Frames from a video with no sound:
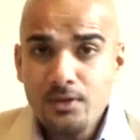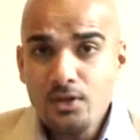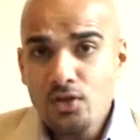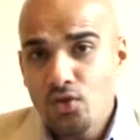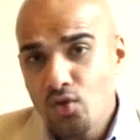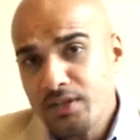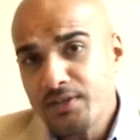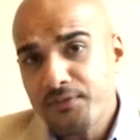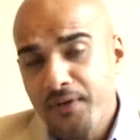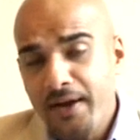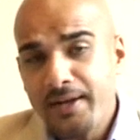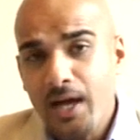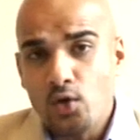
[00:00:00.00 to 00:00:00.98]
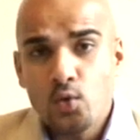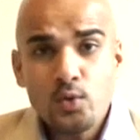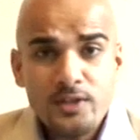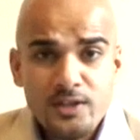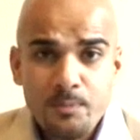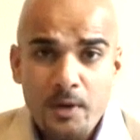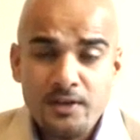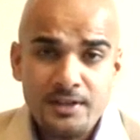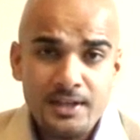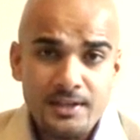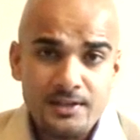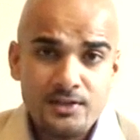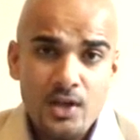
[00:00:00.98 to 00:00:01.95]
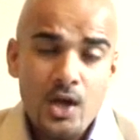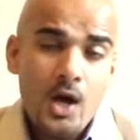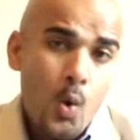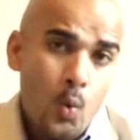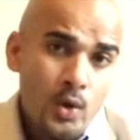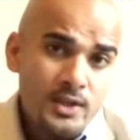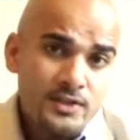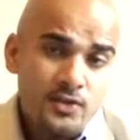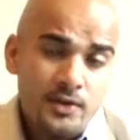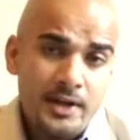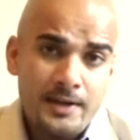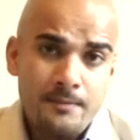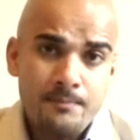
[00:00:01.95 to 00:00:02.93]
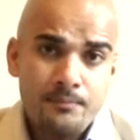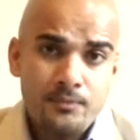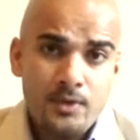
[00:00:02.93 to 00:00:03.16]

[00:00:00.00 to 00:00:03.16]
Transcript: you need to find out who this person is. What is their name?